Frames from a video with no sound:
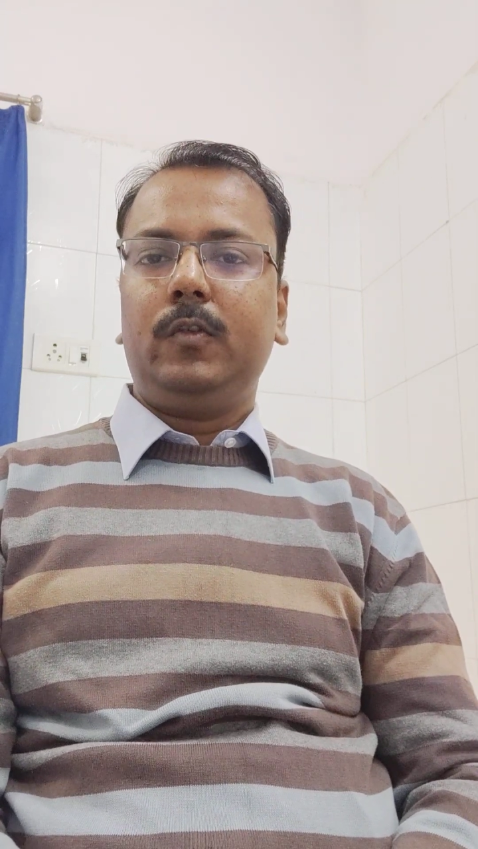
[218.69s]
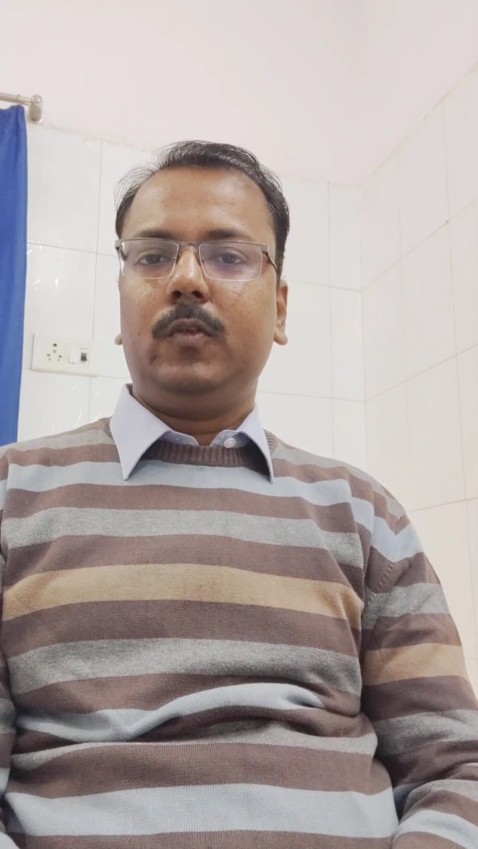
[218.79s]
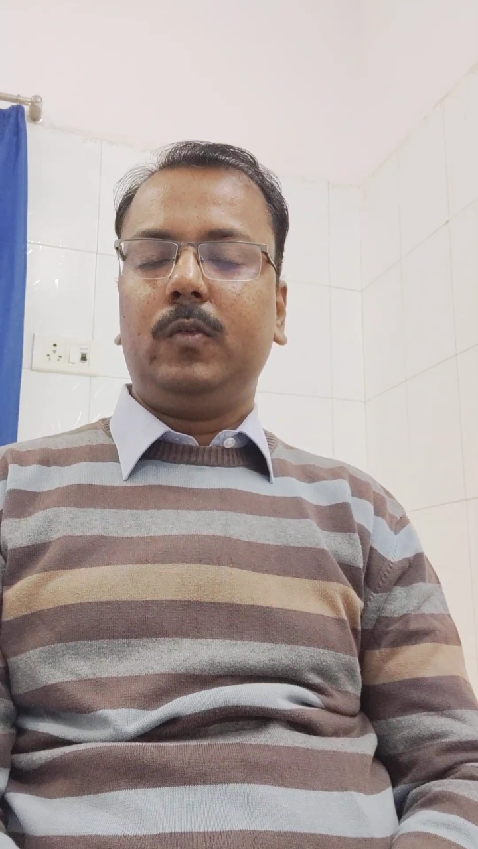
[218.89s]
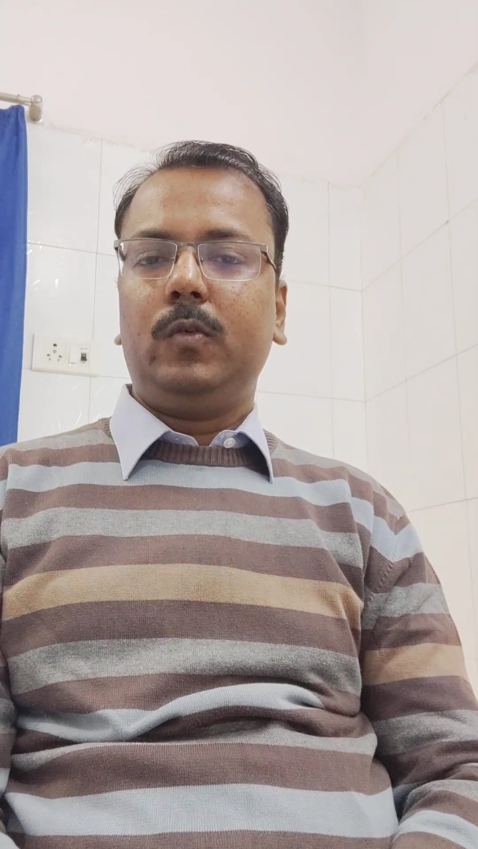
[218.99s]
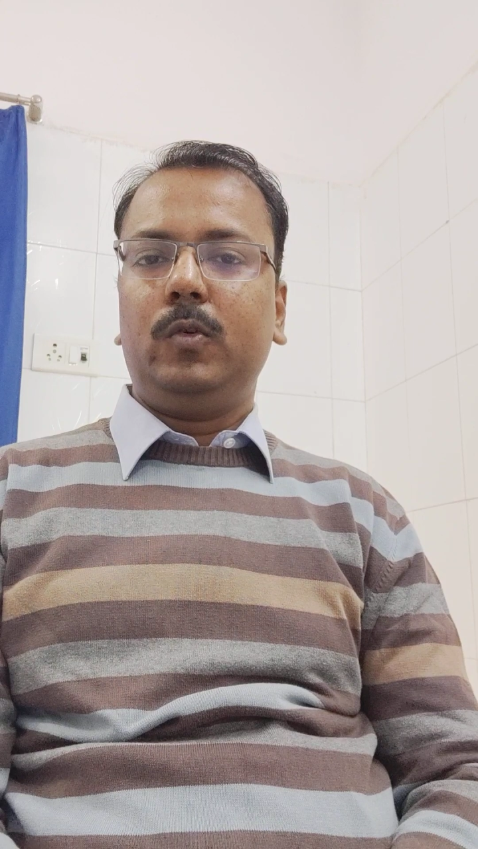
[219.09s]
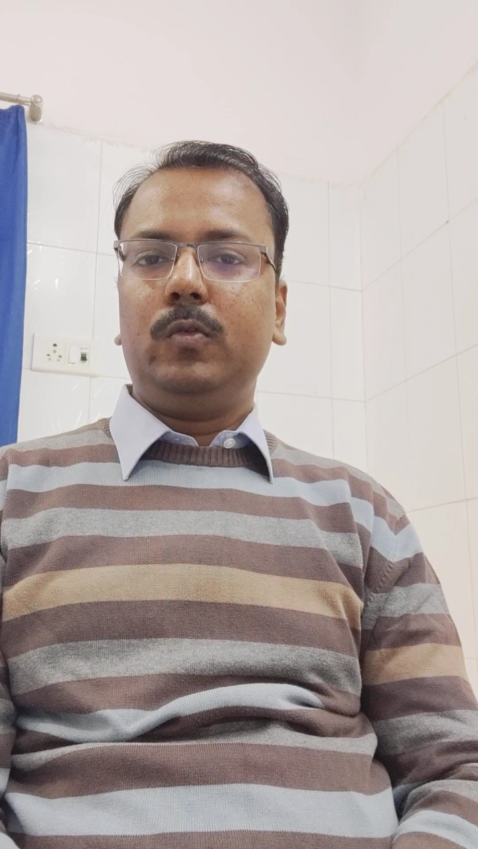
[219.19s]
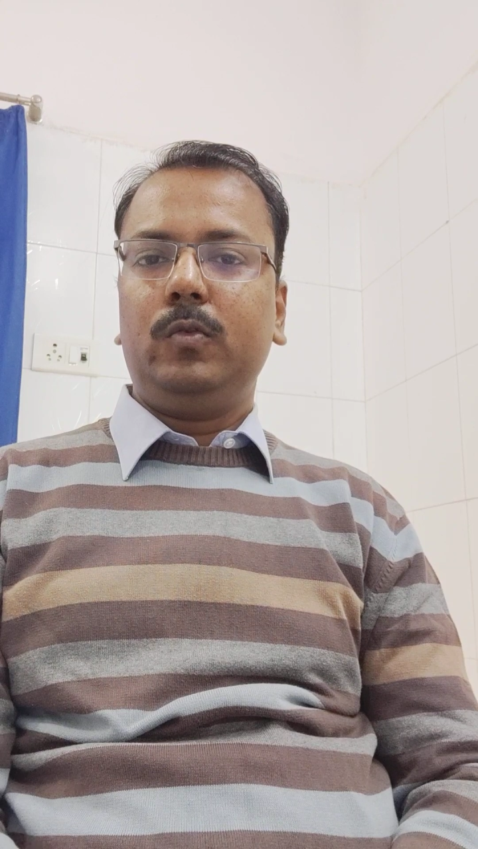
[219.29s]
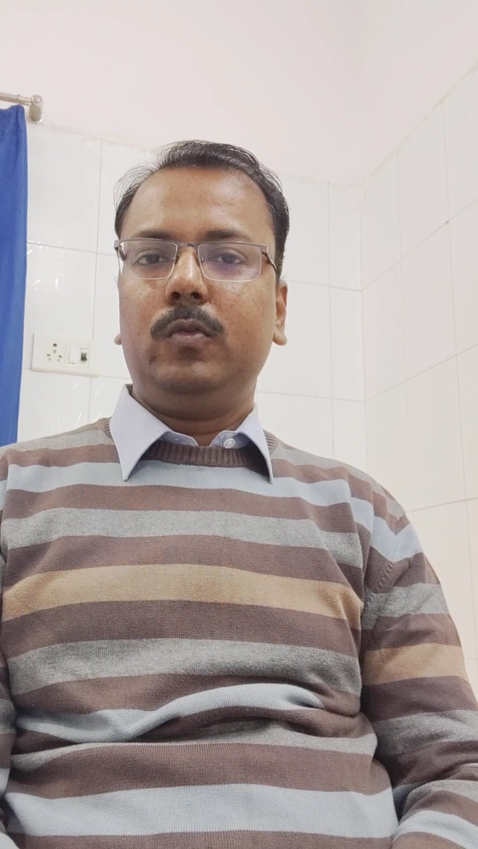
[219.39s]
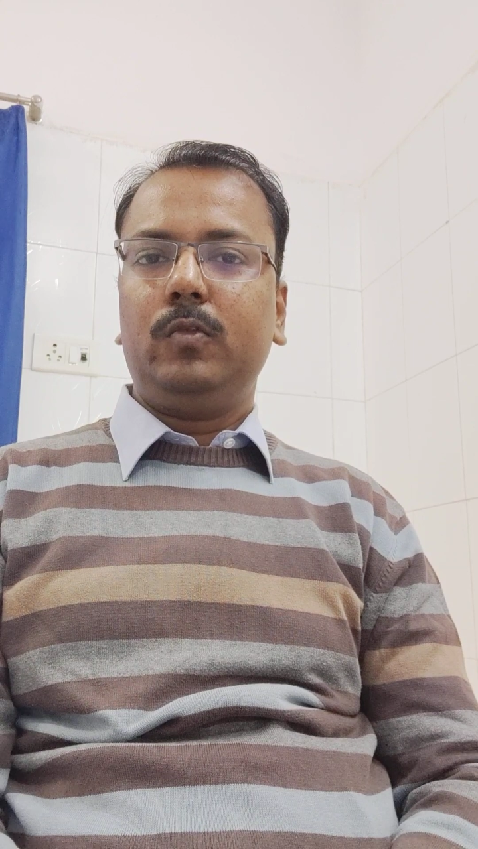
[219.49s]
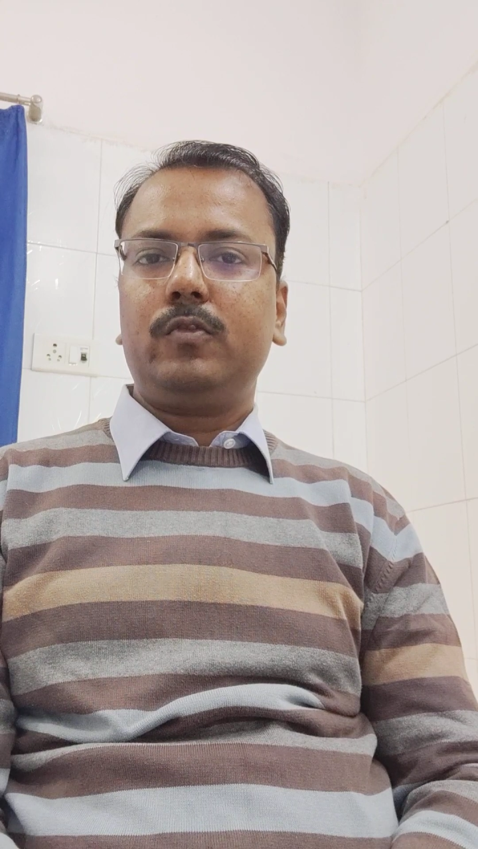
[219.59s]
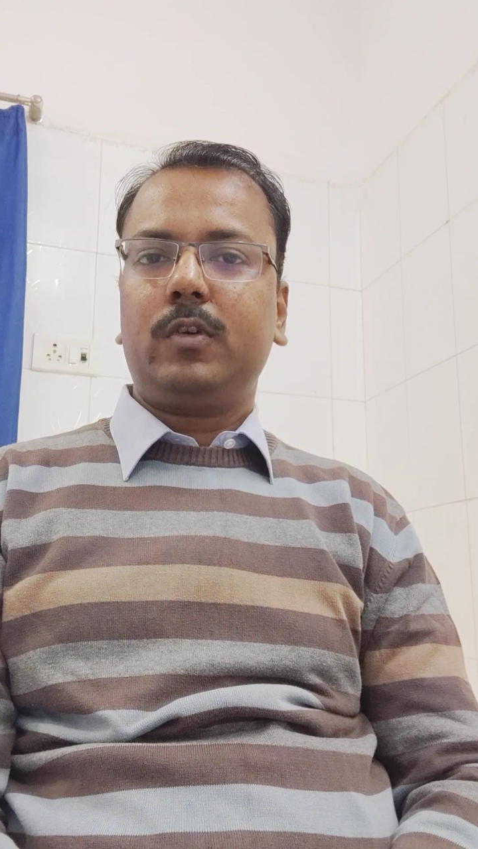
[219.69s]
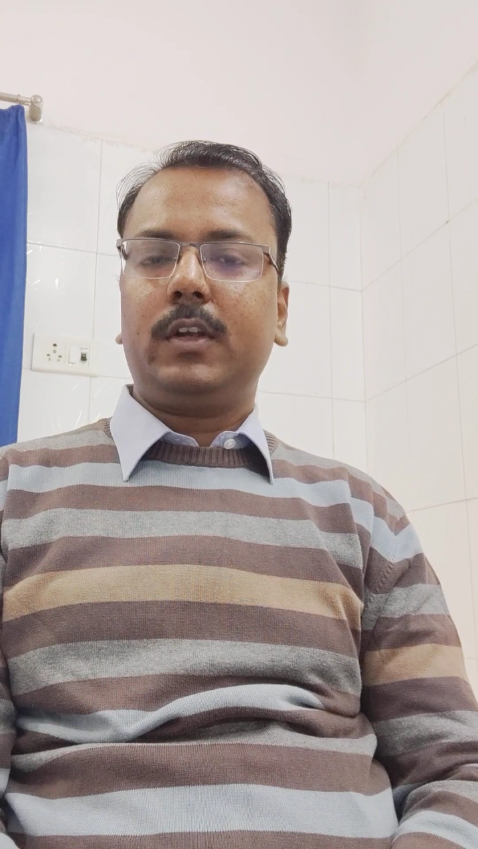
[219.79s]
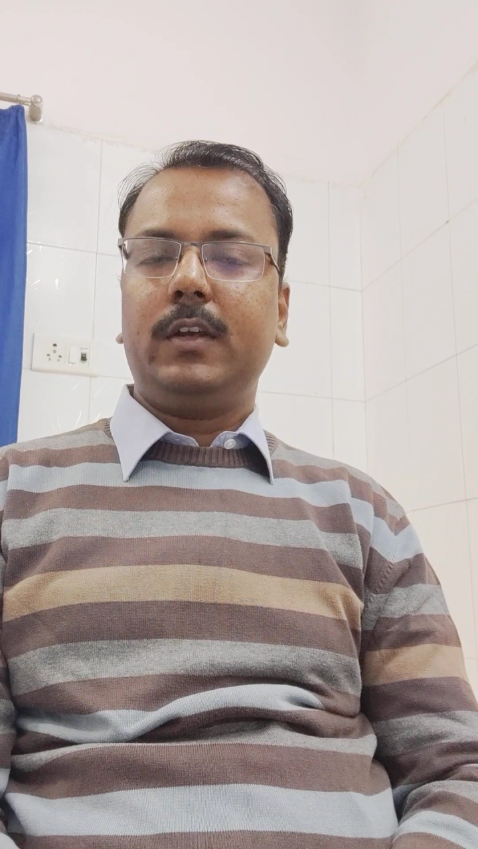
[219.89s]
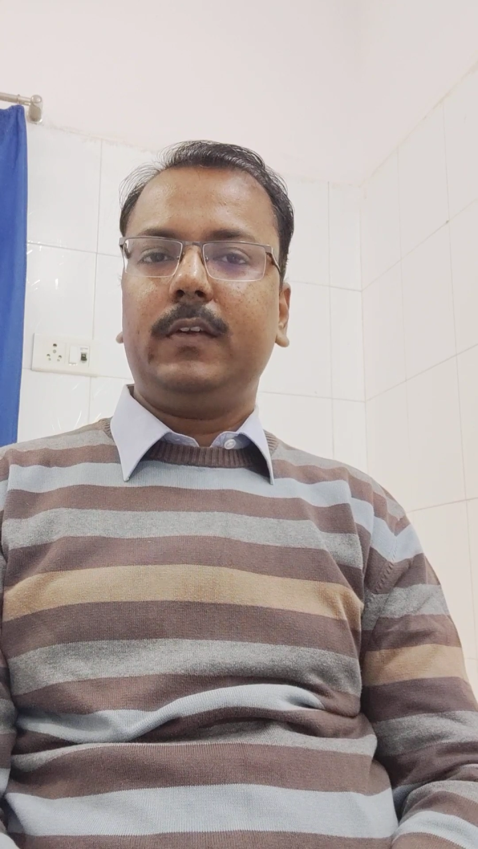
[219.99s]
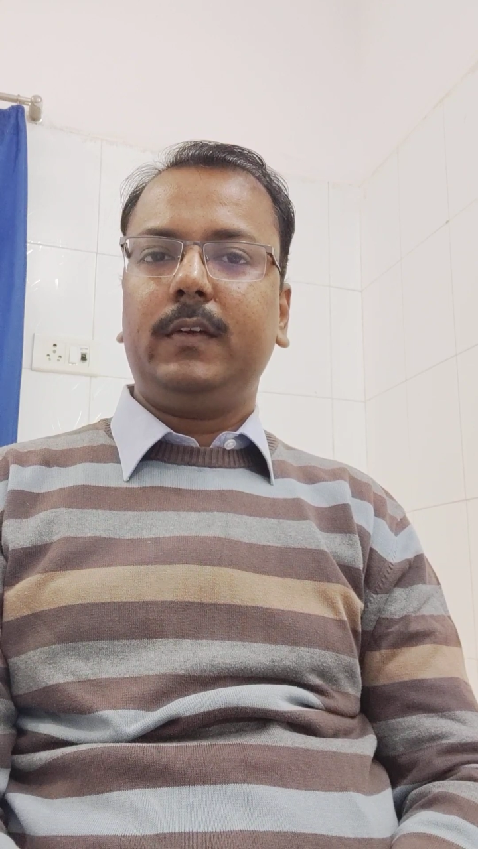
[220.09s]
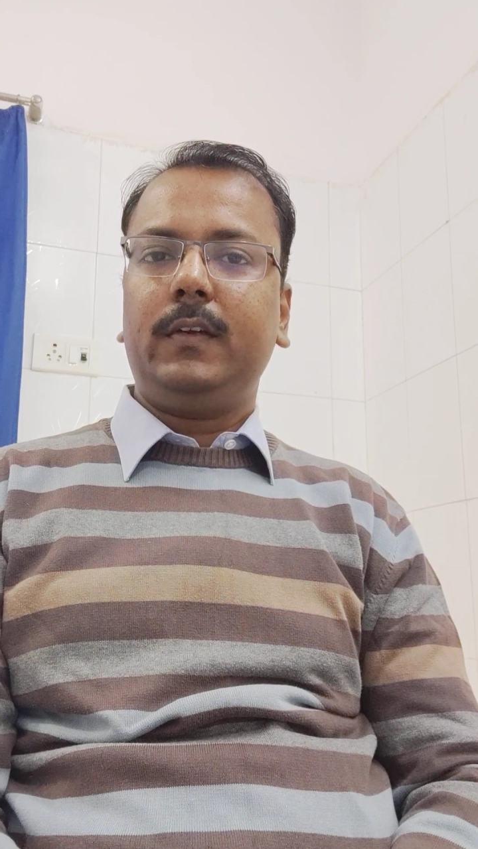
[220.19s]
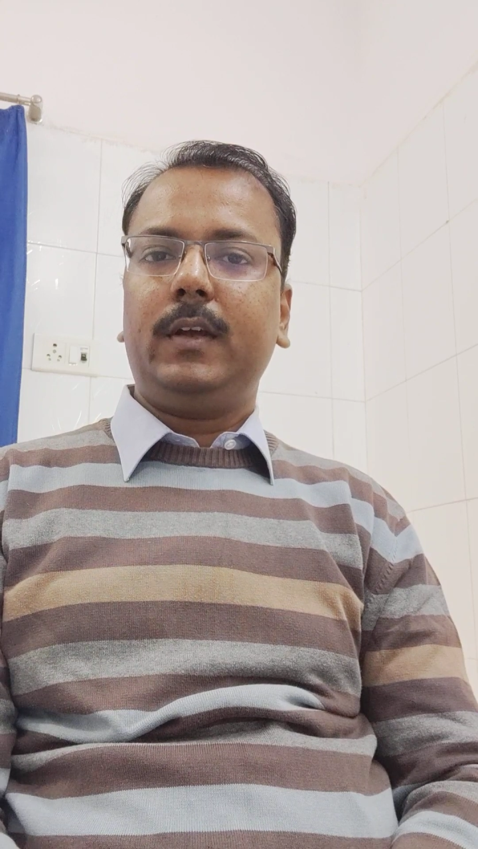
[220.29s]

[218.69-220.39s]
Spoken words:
So go through those short cases,